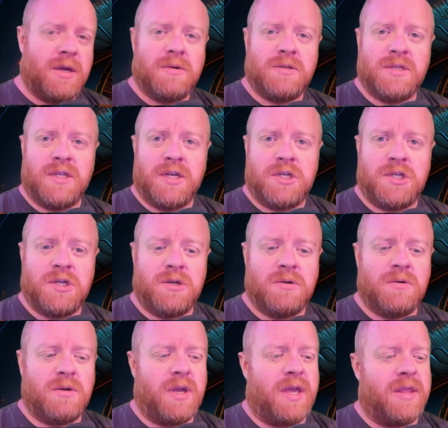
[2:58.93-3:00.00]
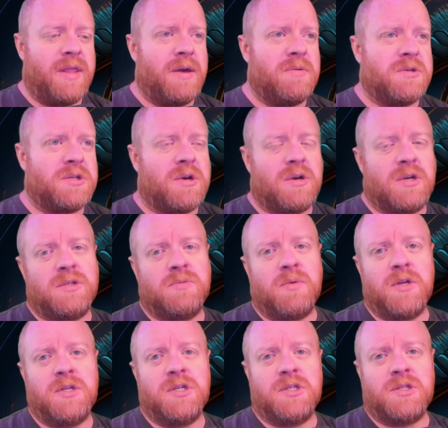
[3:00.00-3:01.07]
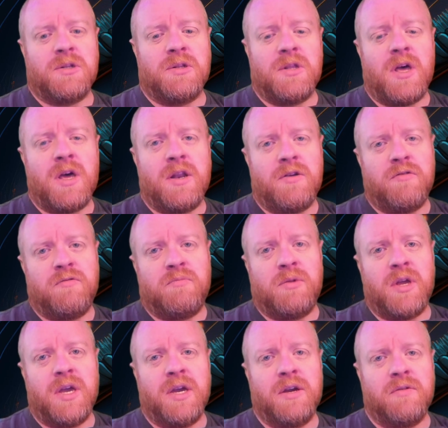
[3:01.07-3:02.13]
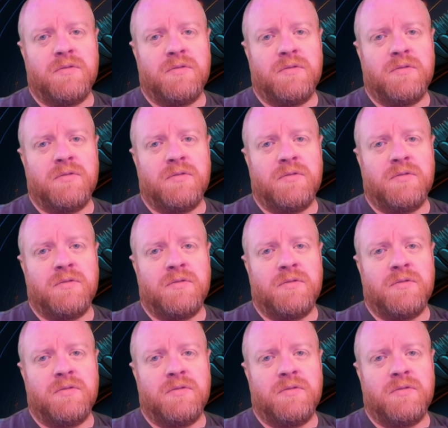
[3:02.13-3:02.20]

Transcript: an issue, and that was caused by just a lot of playing of